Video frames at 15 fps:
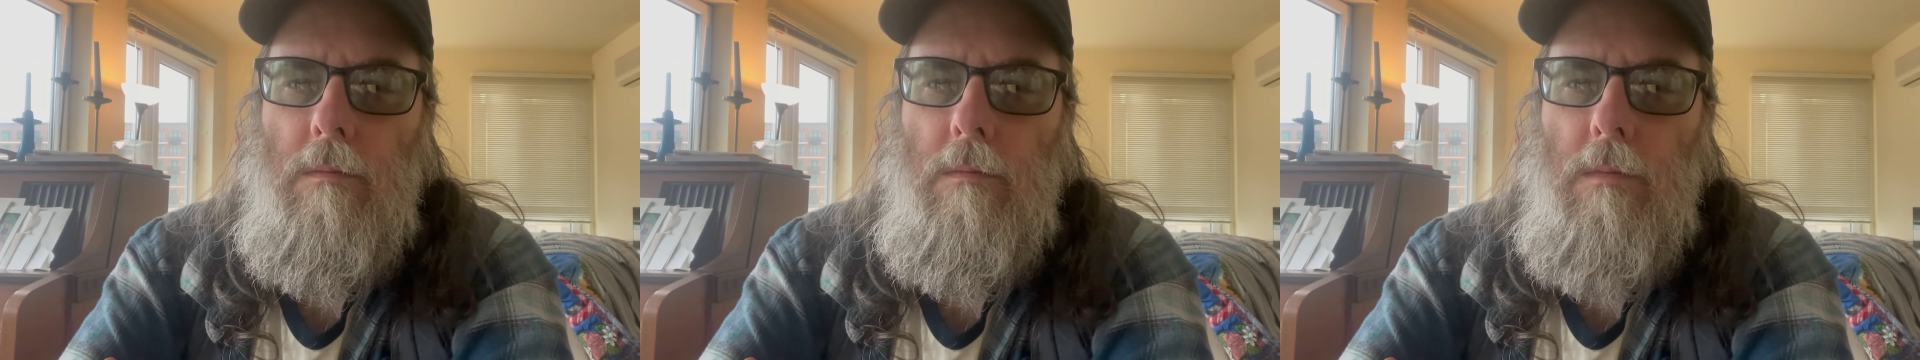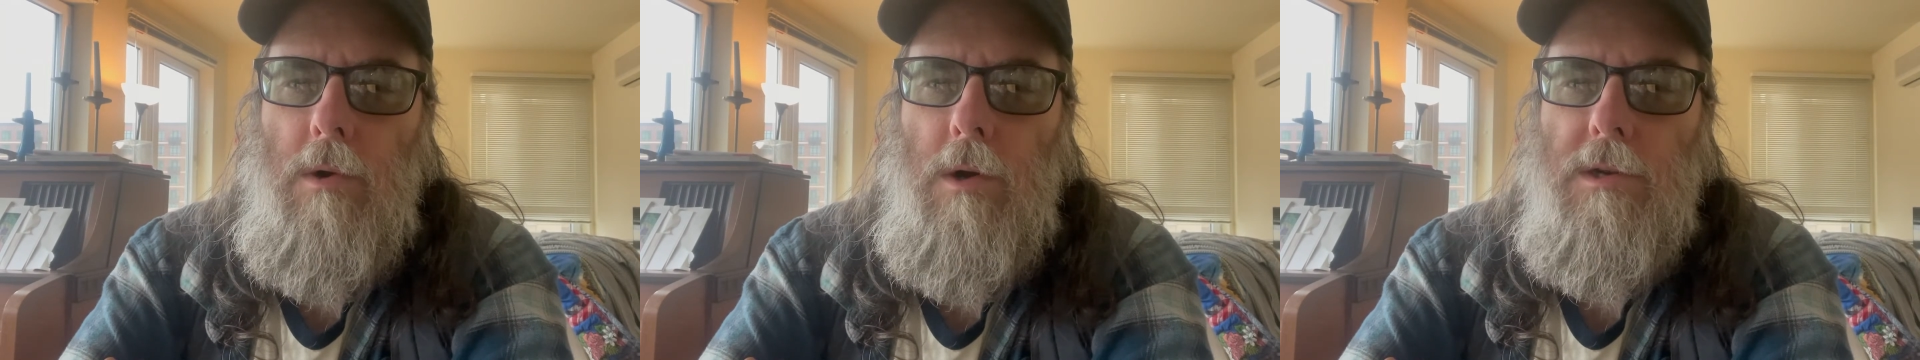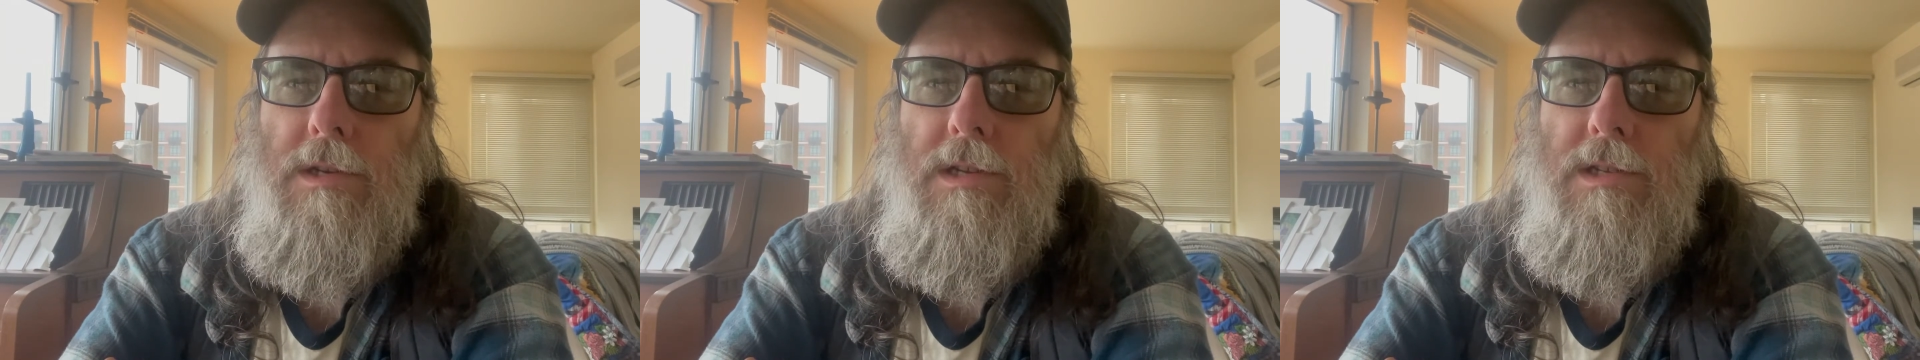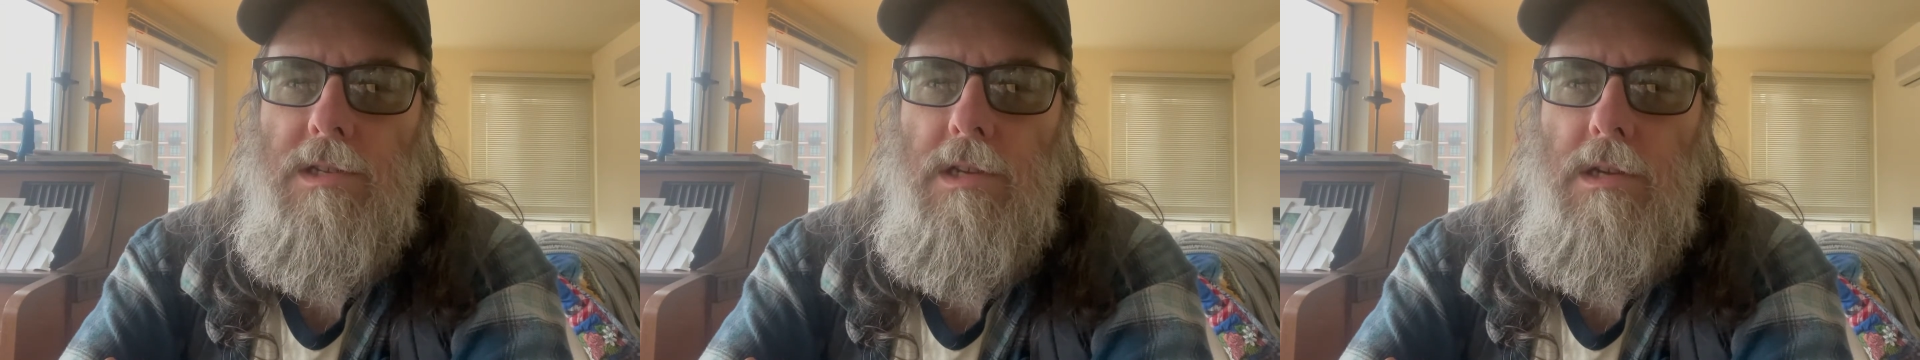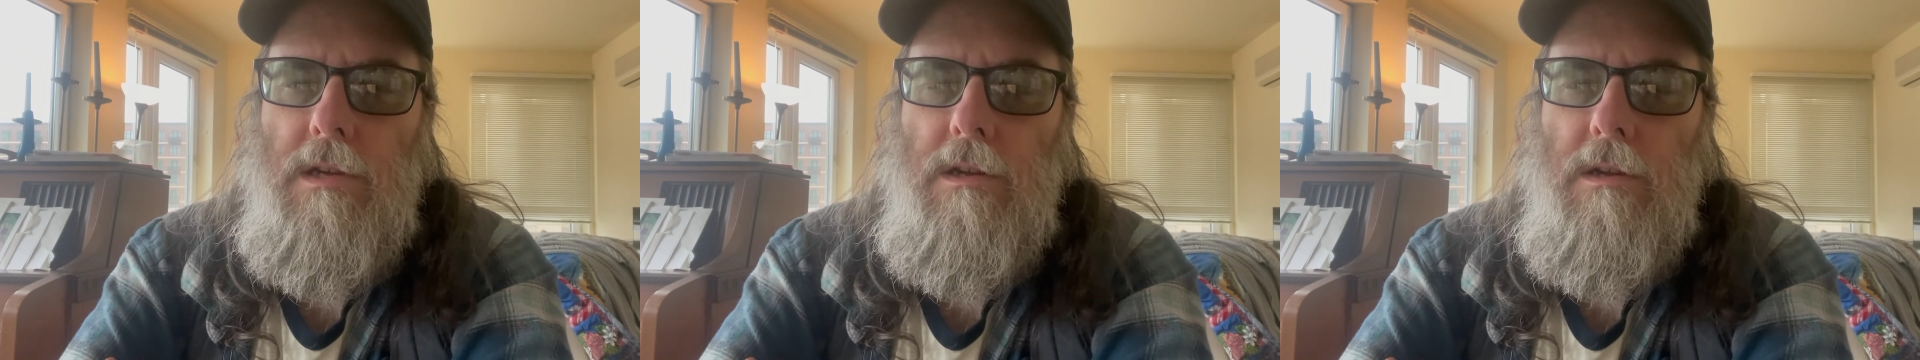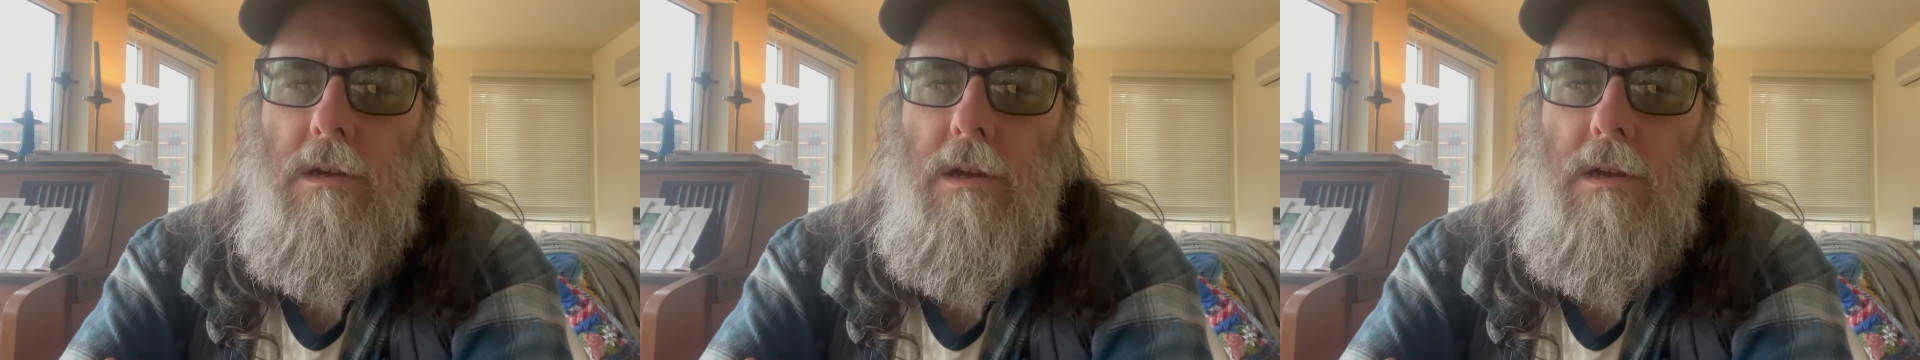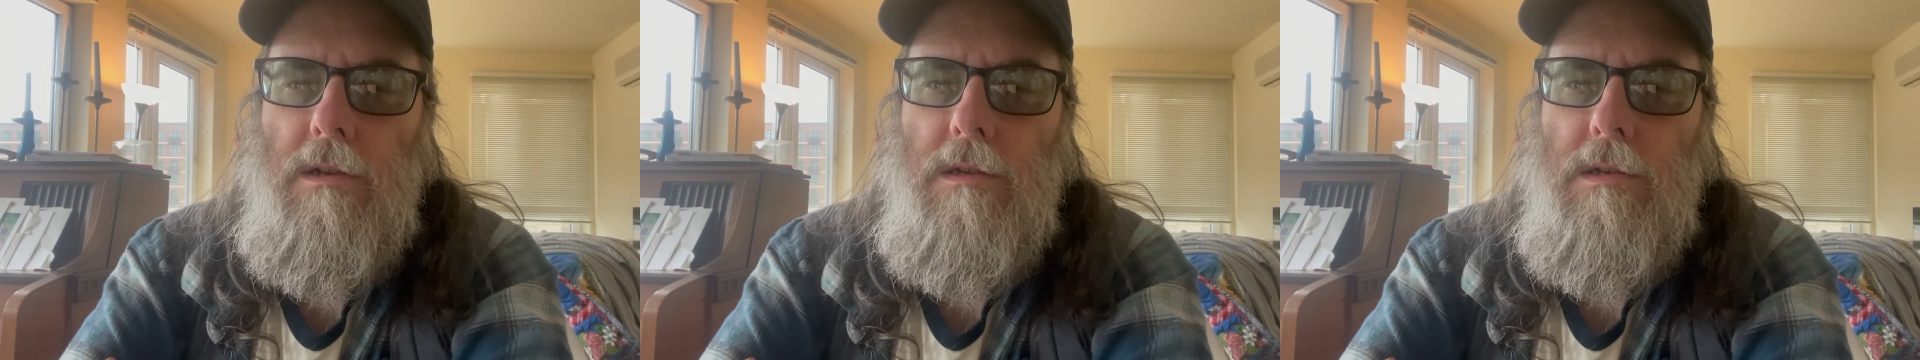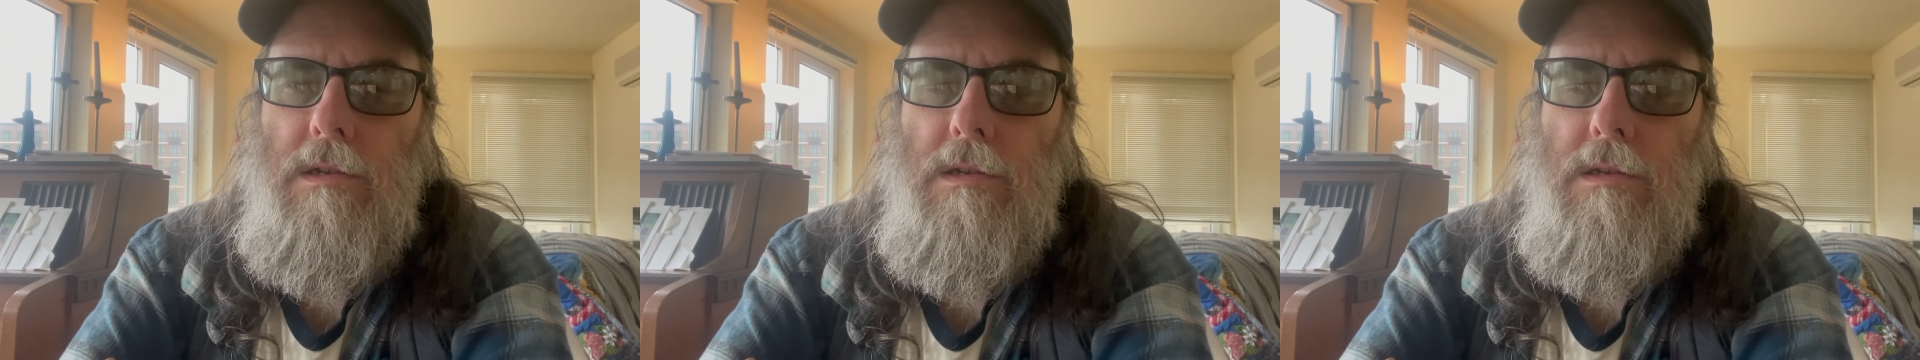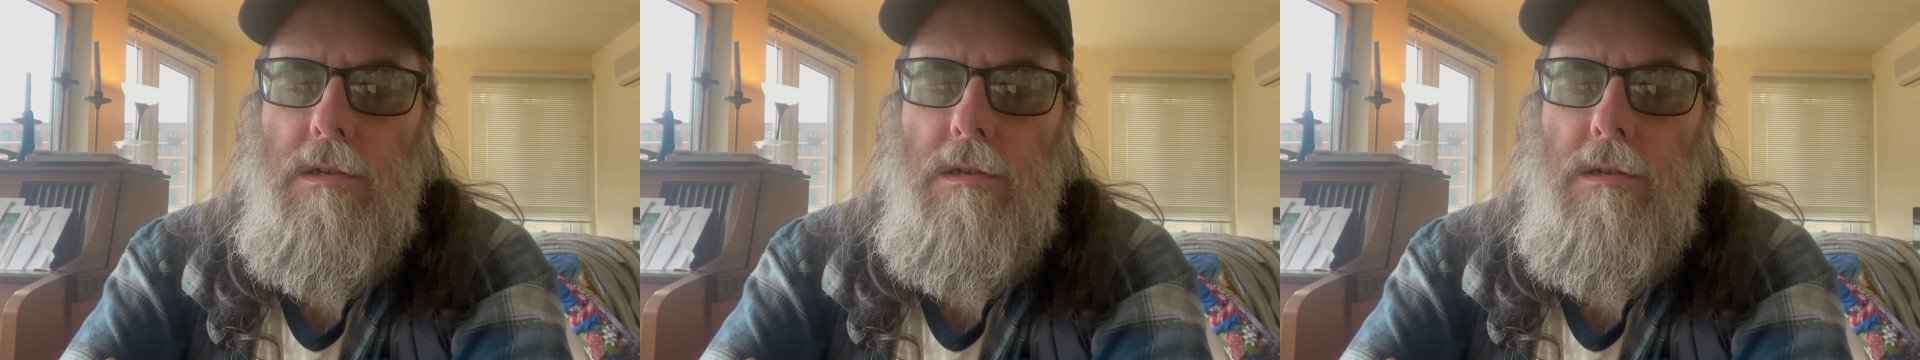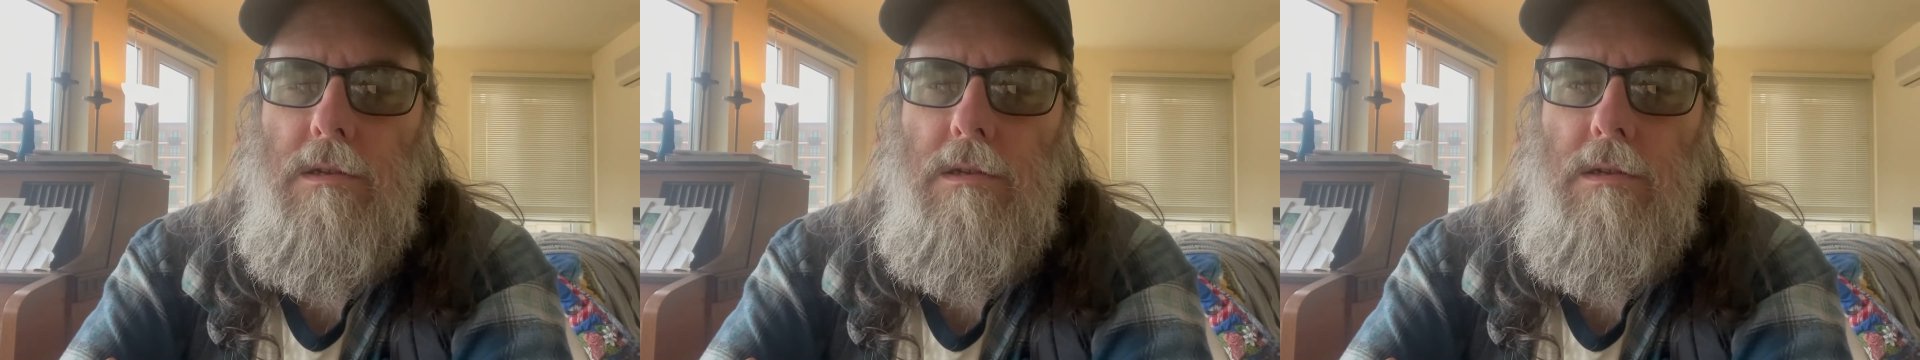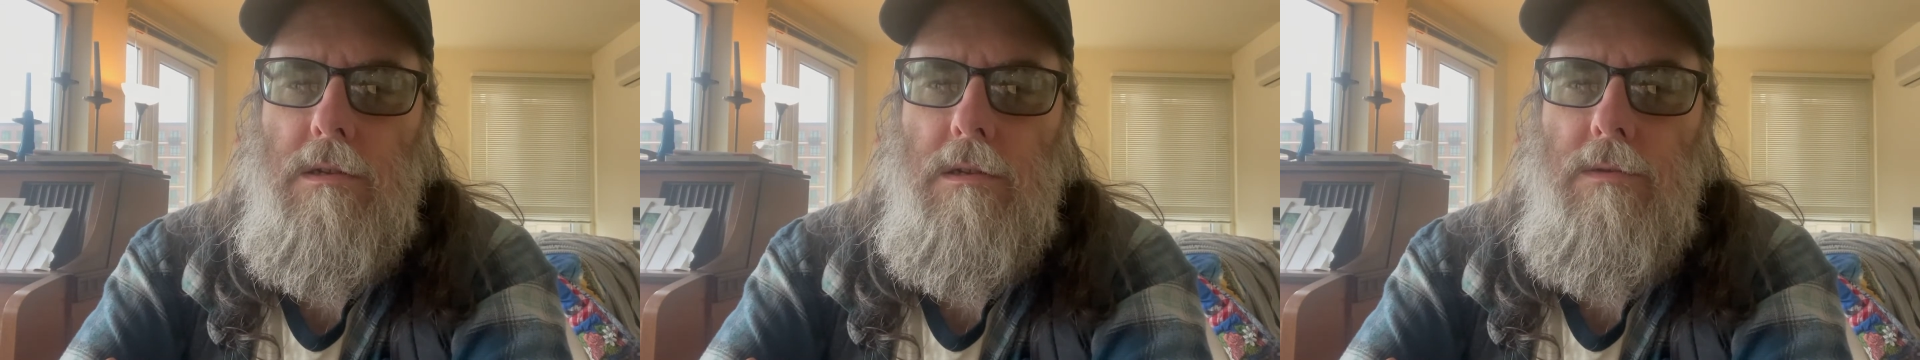autistic, as